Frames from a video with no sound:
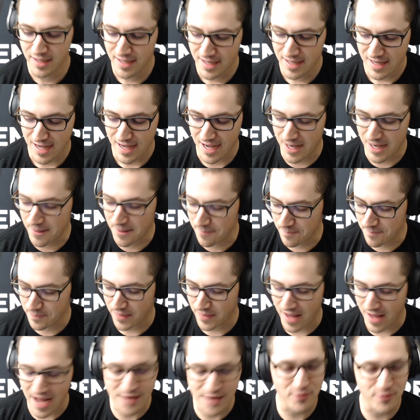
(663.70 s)

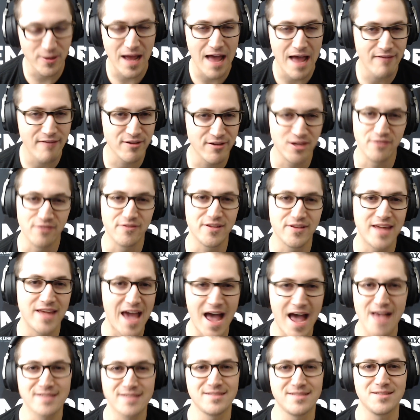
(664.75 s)
I don't have enough
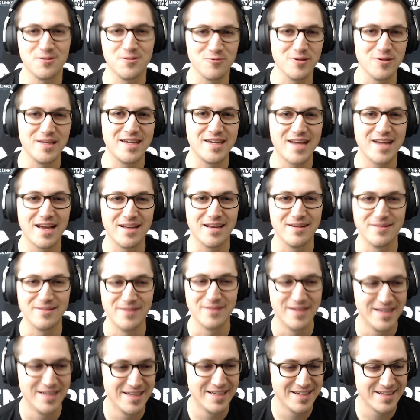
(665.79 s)
gas to really
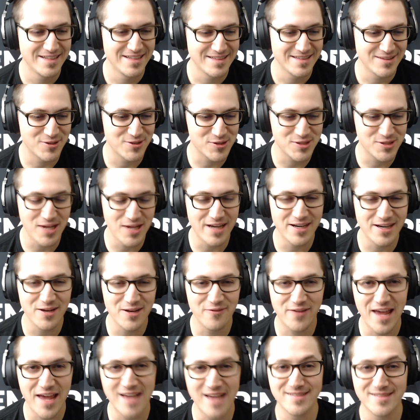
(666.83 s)
there's not
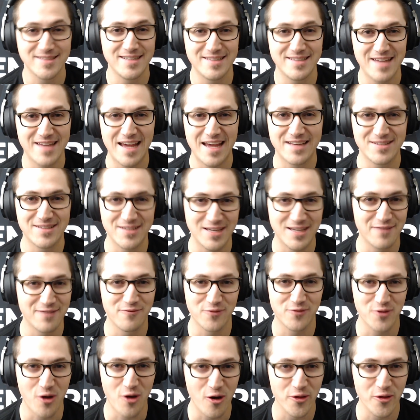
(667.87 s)
enough gas in the tank to
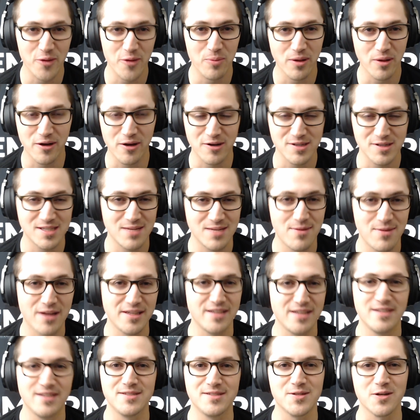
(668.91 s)
give to all the players the amount
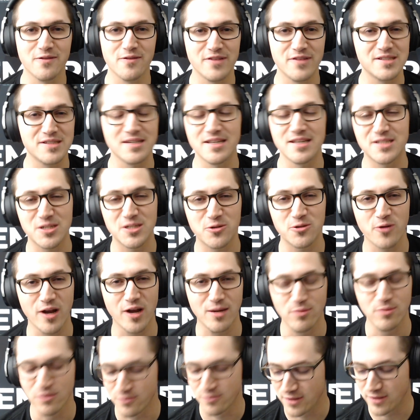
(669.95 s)
they deserve. It's
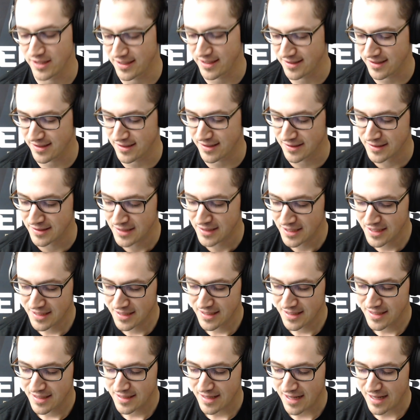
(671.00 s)
incredible, really.
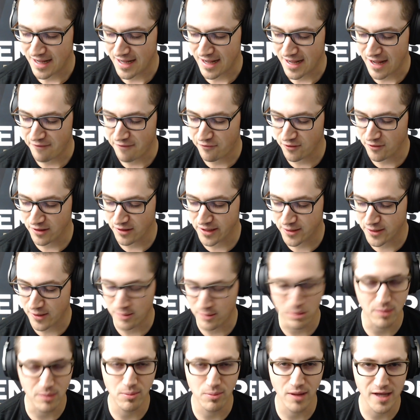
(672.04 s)
I feel
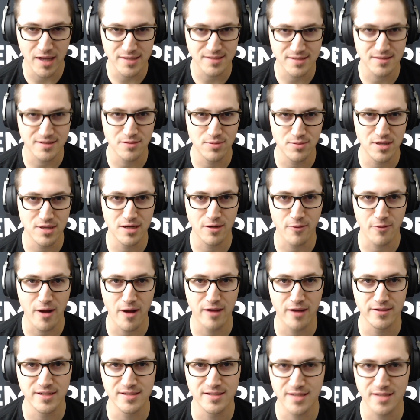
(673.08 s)
incredibly blessed to be
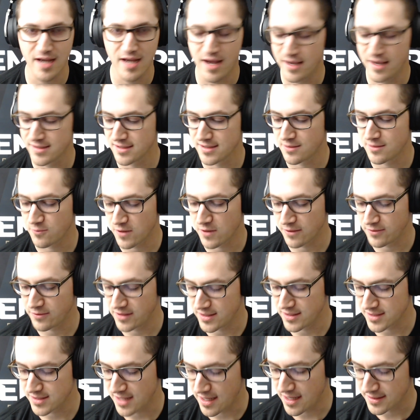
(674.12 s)
around these guys and work with
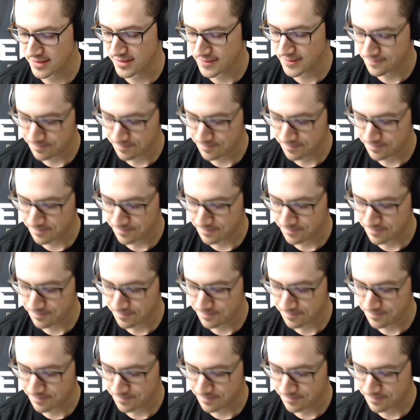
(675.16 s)
these guys.